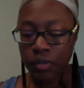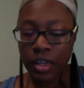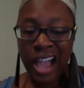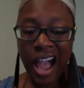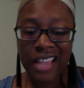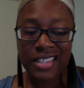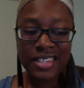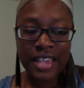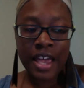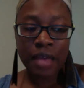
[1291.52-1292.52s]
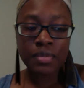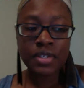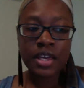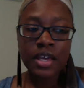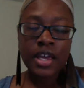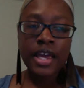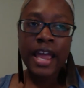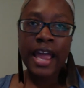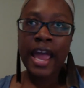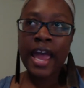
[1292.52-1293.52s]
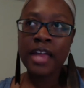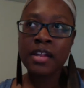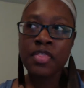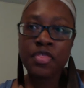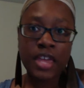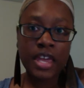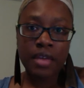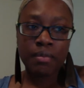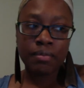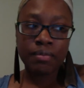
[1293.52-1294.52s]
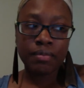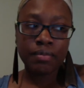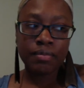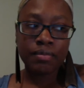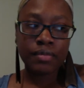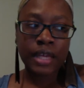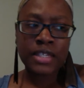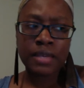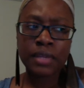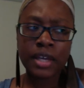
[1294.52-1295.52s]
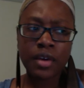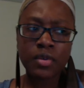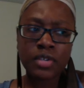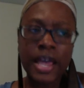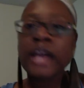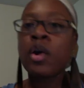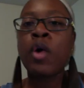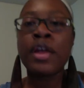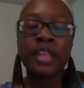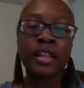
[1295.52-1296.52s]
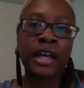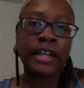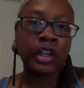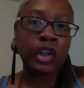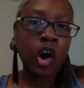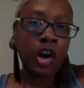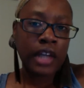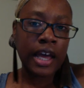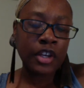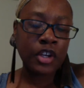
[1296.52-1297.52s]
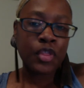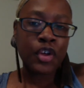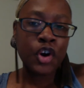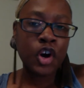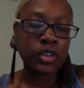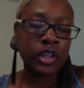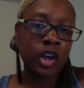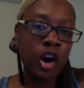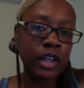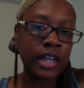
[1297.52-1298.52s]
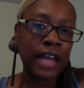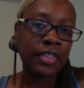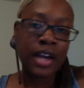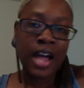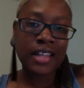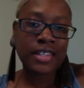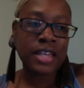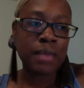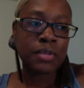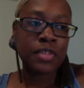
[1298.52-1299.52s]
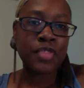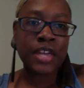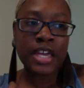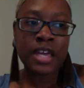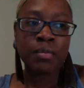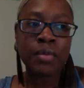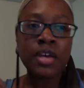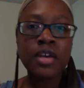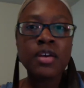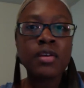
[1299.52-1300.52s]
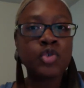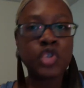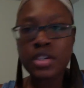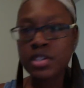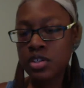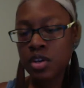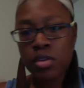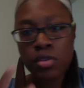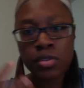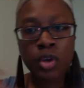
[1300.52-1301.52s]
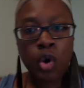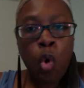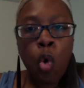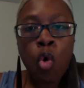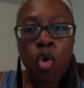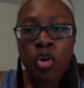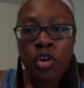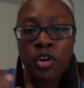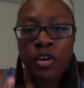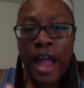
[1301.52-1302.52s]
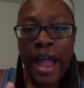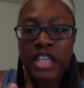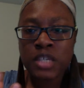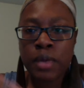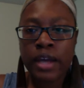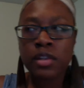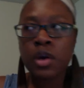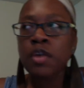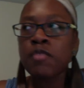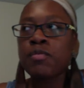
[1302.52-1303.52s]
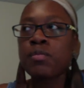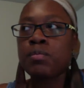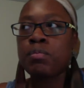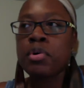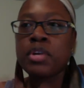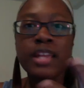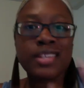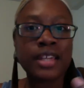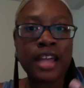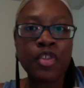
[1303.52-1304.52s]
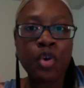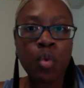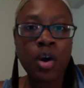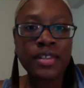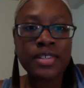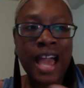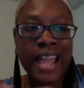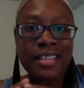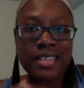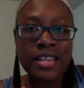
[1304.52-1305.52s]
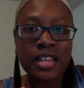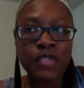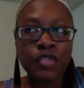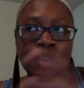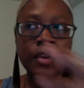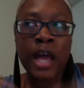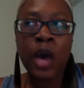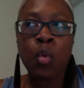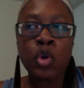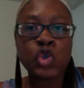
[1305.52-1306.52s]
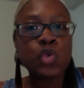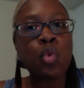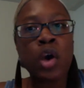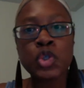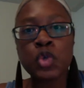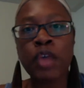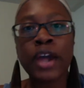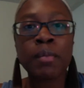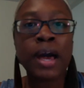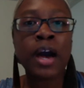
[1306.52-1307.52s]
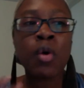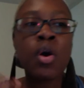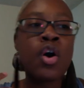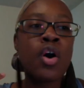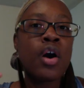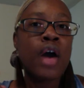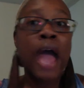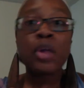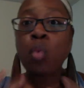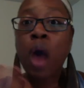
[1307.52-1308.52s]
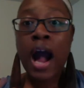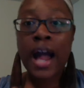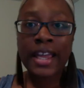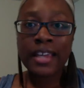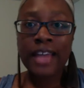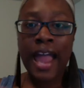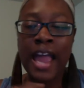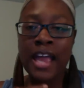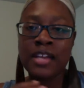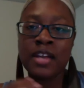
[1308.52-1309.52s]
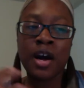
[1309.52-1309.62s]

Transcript: concept, and theme, and something else. And then like the log line, the hook, the log line, the concept, the theme, just the core aspect of putting together one's ideas, figuring out what you want to write about and why, and